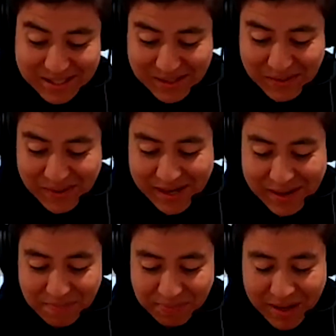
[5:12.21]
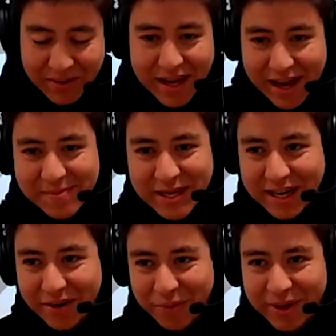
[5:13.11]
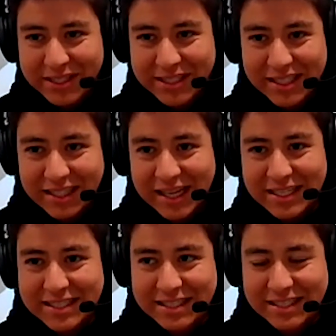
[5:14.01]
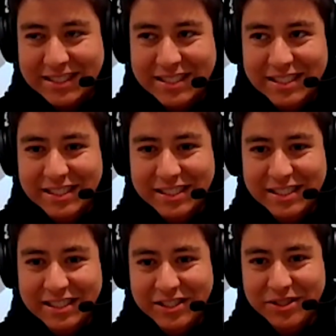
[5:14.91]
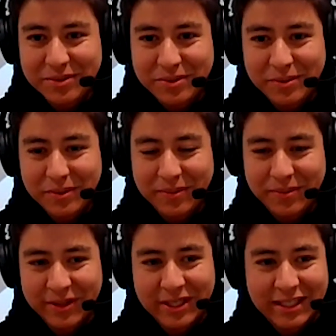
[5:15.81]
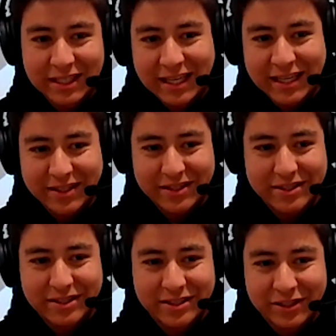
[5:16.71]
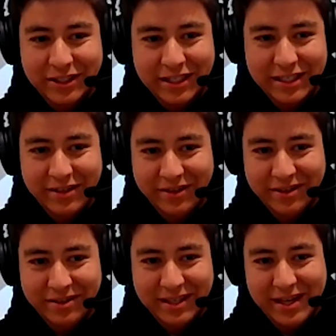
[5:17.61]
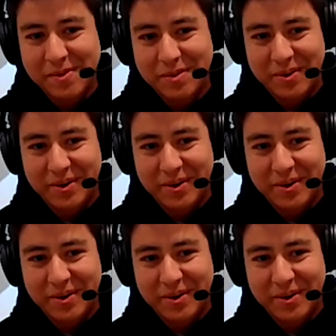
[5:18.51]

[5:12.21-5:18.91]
so, uh, okay, I mean, what classes did you really like during your time in the